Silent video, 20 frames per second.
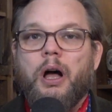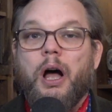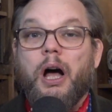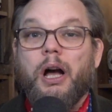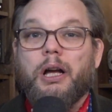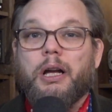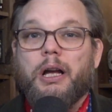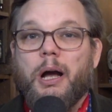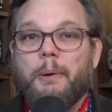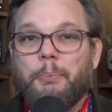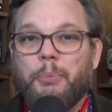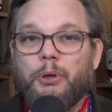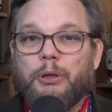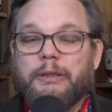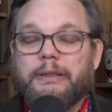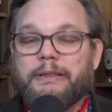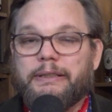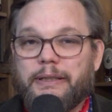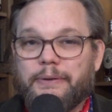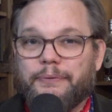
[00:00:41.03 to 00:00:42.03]
a couple
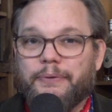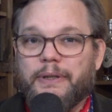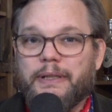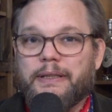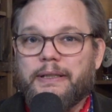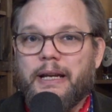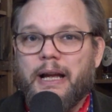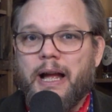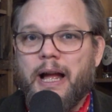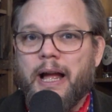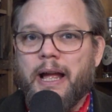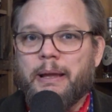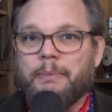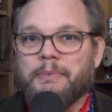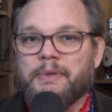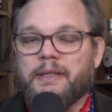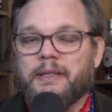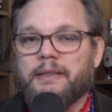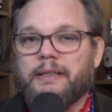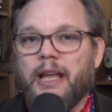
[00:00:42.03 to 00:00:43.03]
different
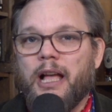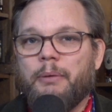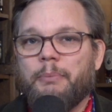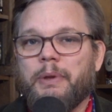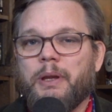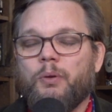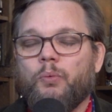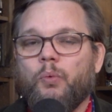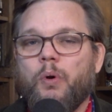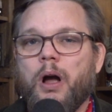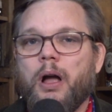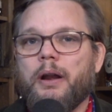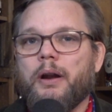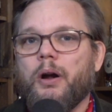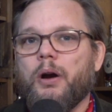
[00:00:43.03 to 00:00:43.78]
times to tell me what